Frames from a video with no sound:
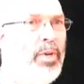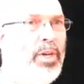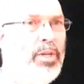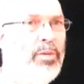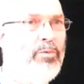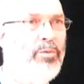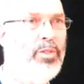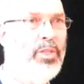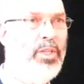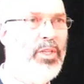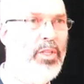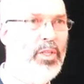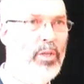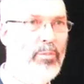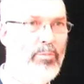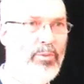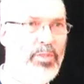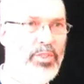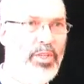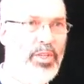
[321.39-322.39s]
might have seen
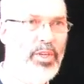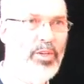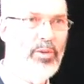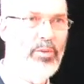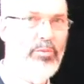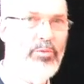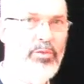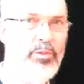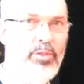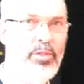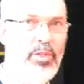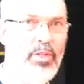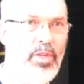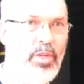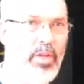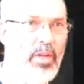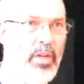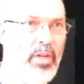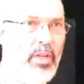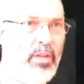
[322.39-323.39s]
themselves,
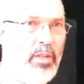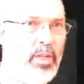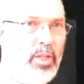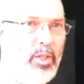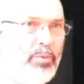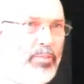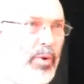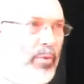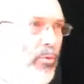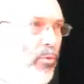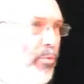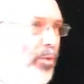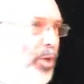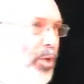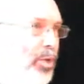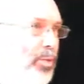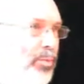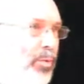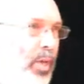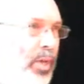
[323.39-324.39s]
that's probably
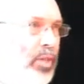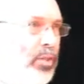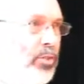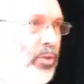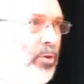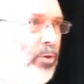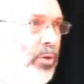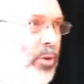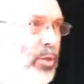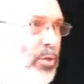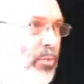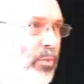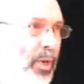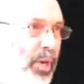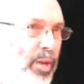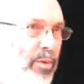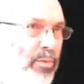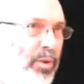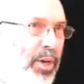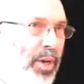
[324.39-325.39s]
as, as good as
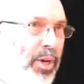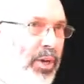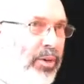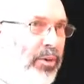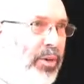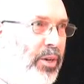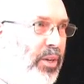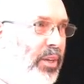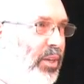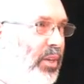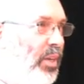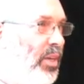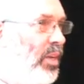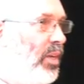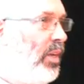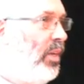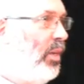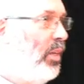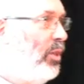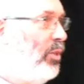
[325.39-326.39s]
we'll ever know.
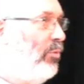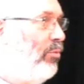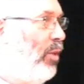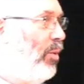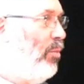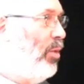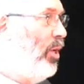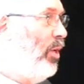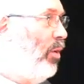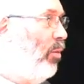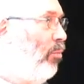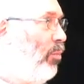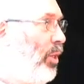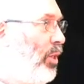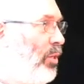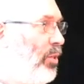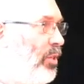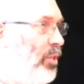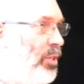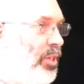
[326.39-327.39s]
It's from a
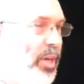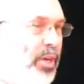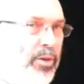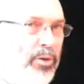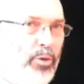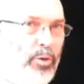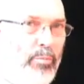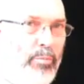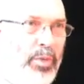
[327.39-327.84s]
picture stone, or